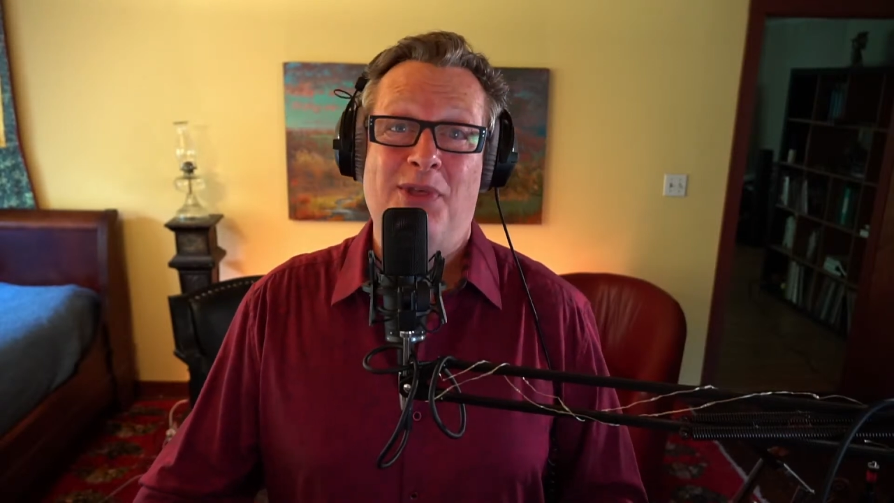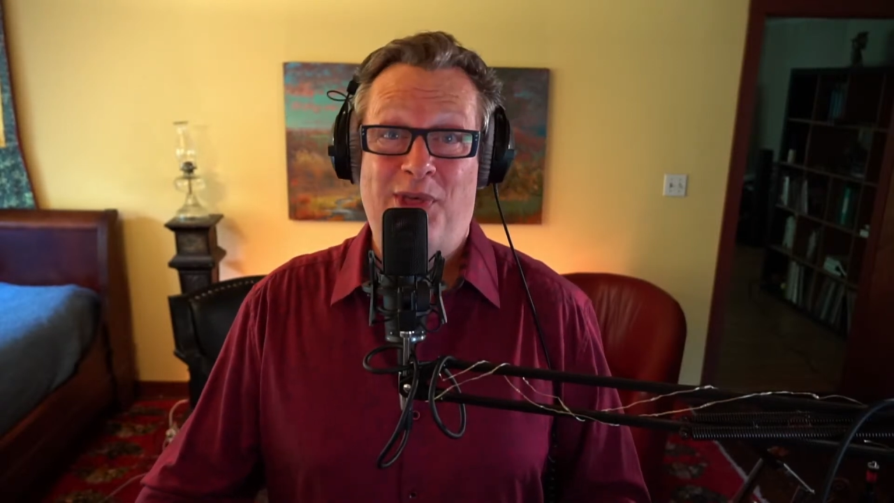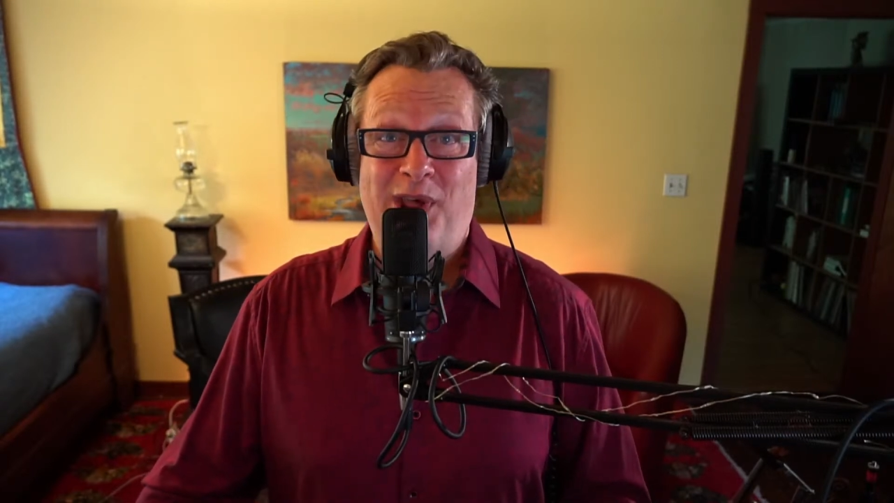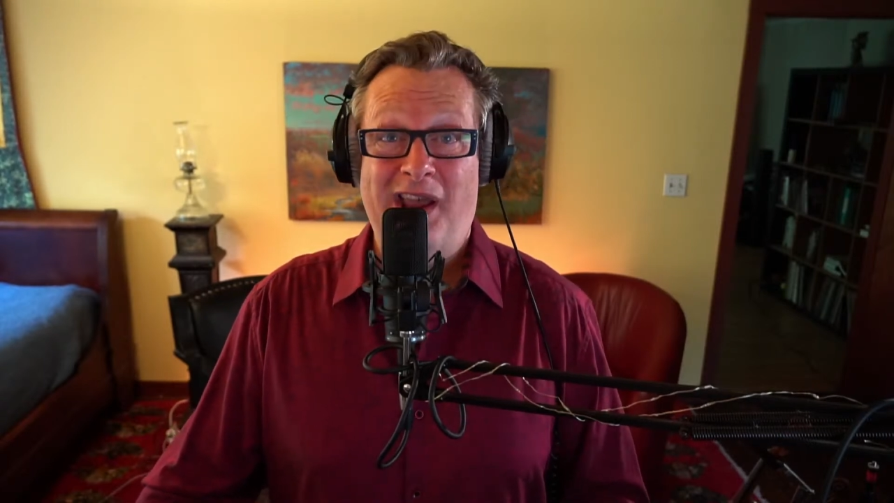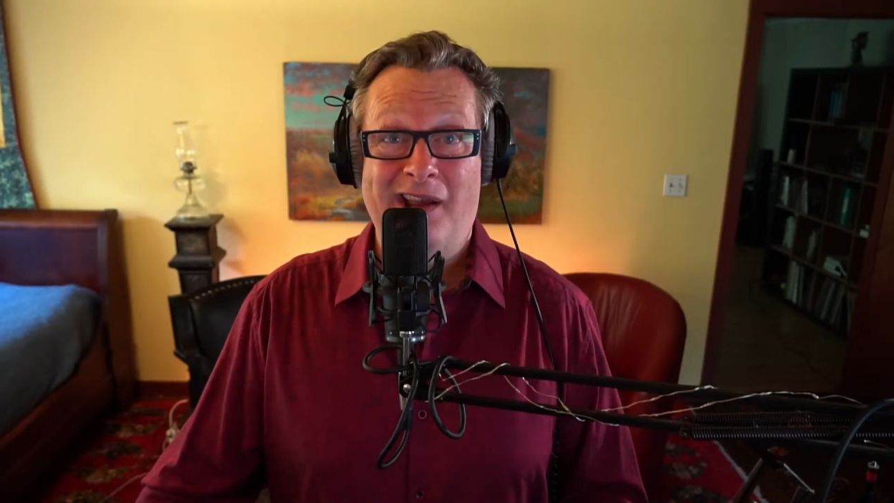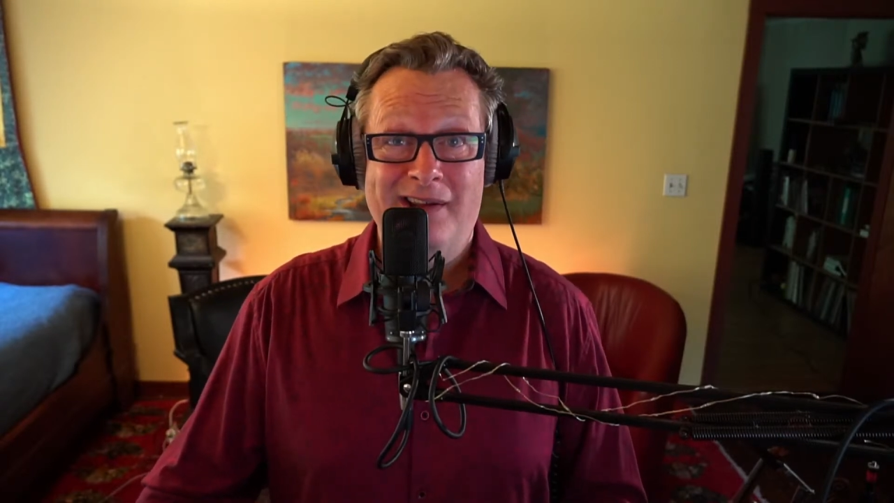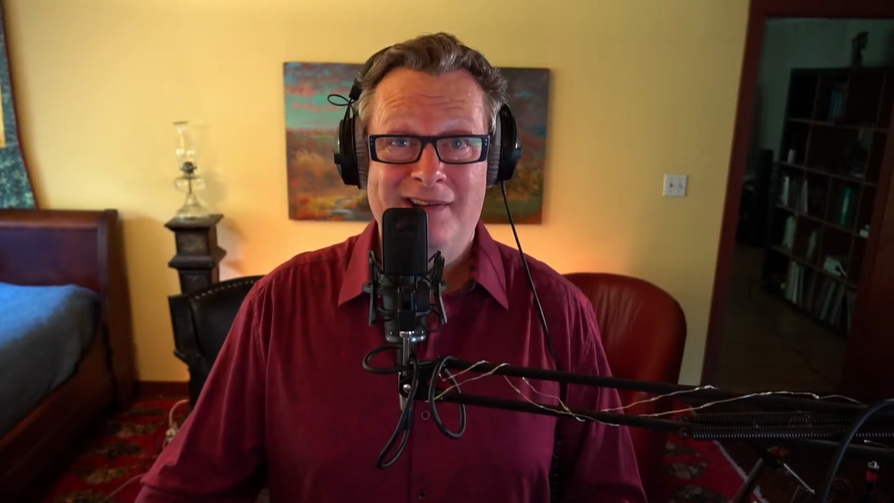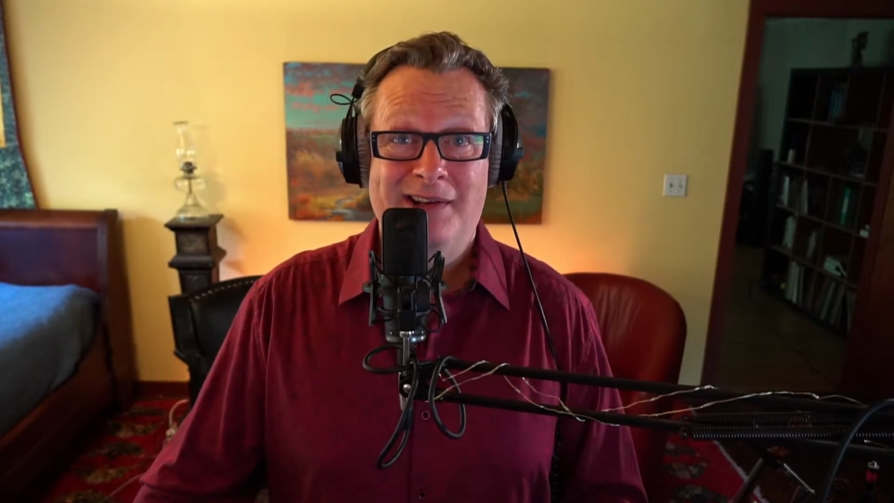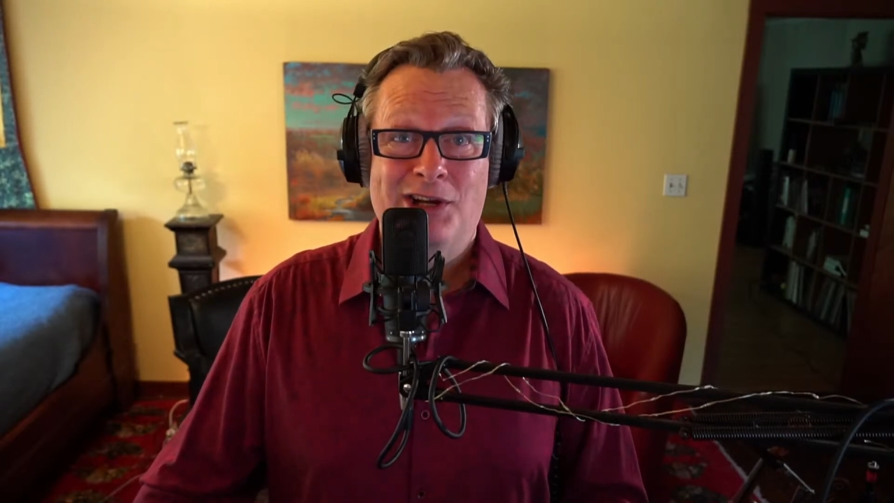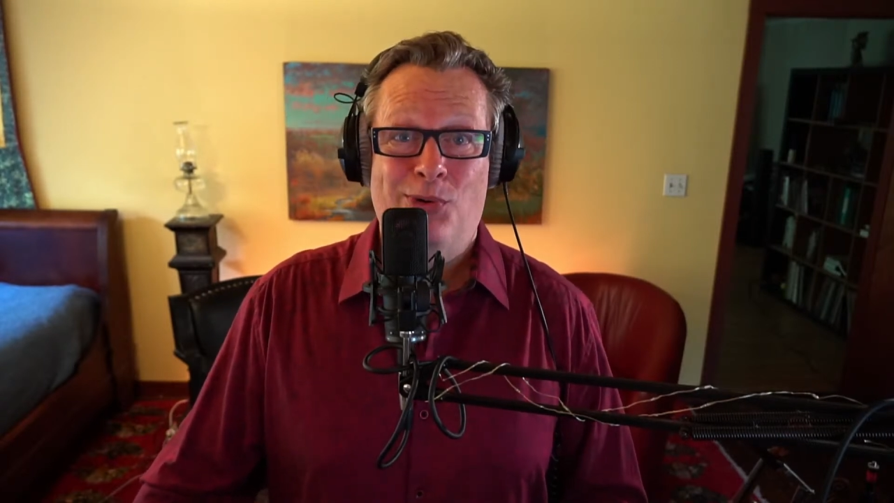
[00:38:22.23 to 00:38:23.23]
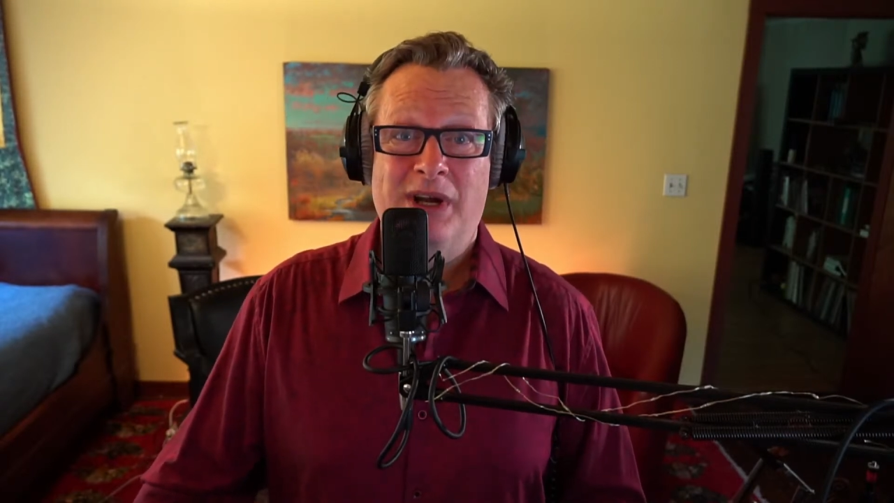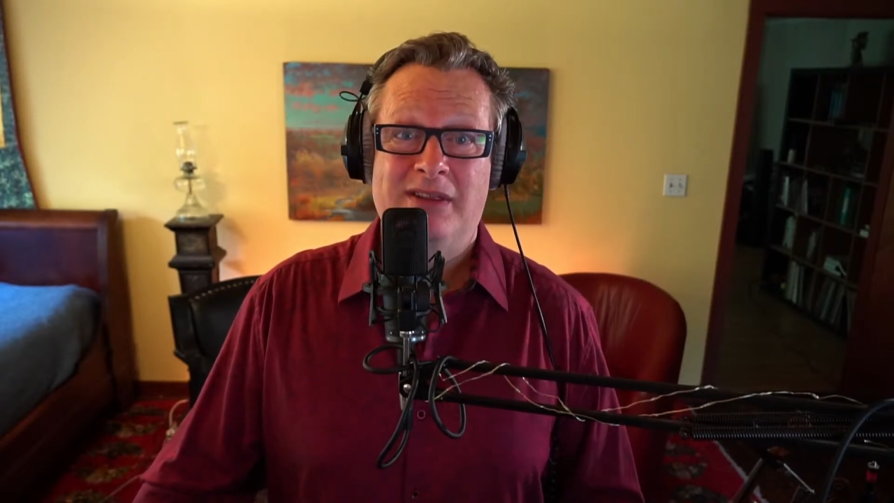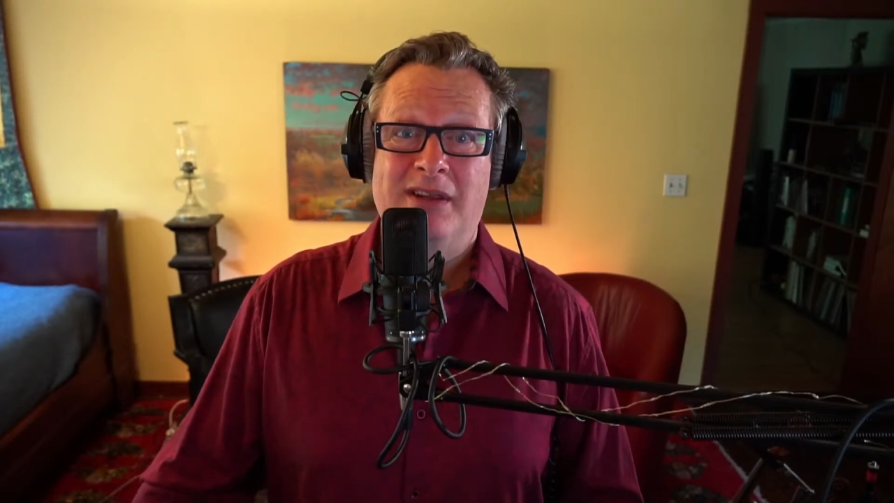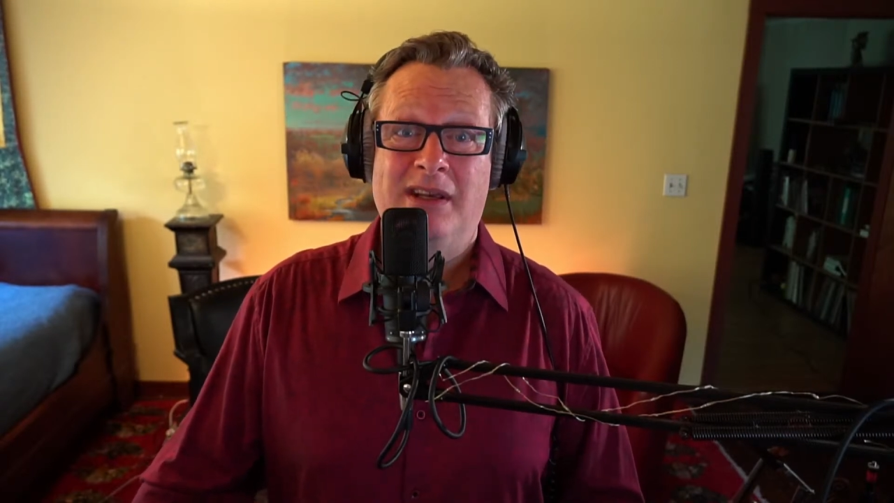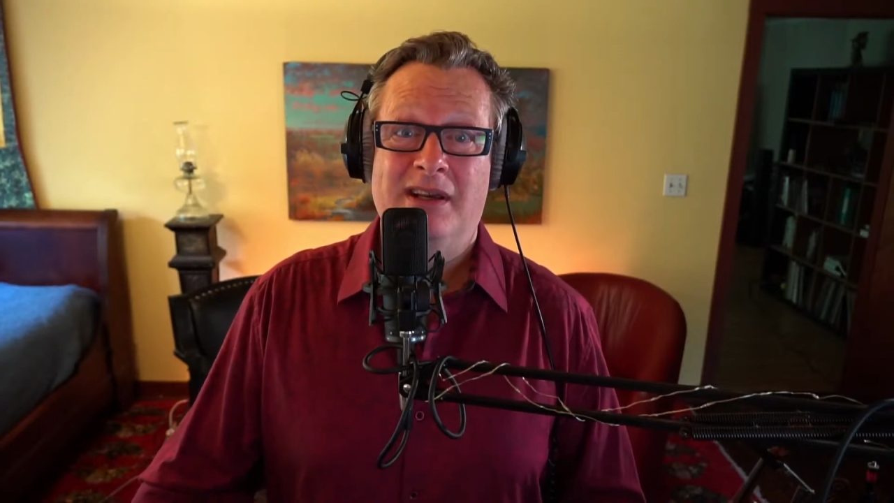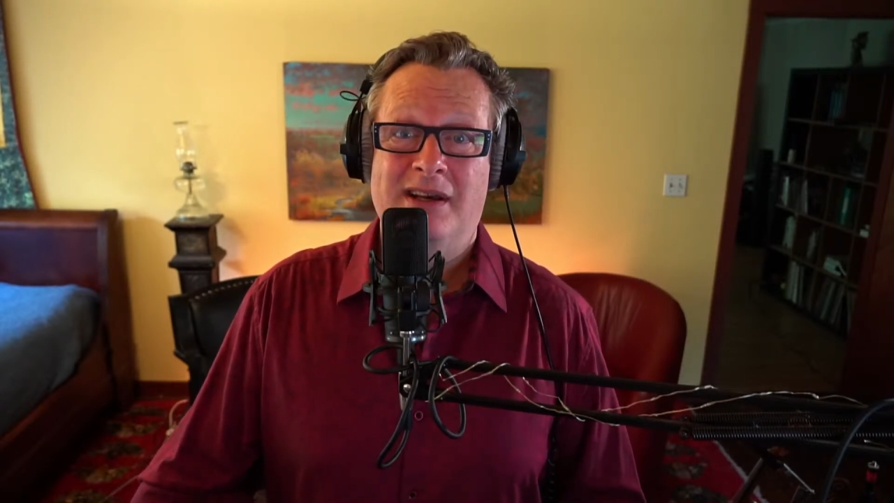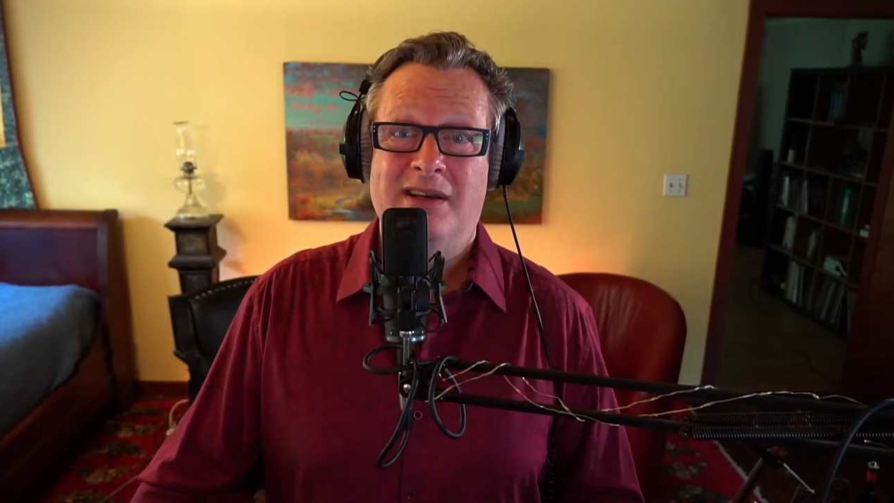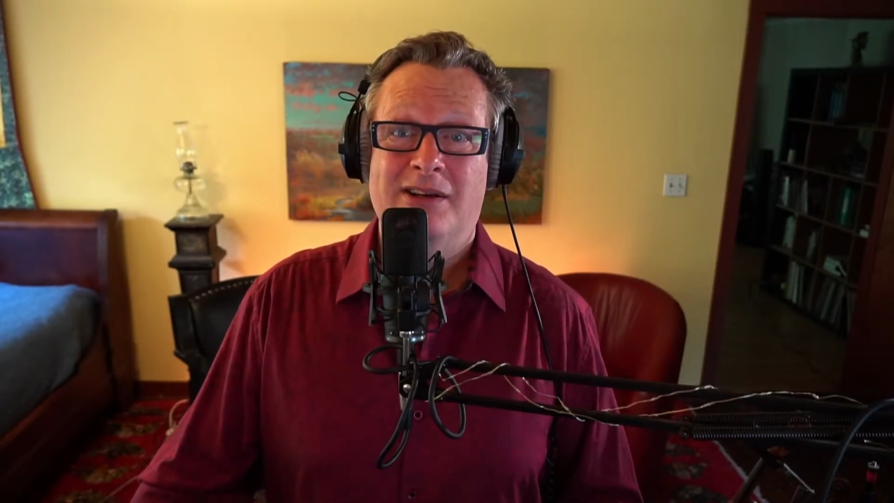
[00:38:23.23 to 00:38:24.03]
thing, quite the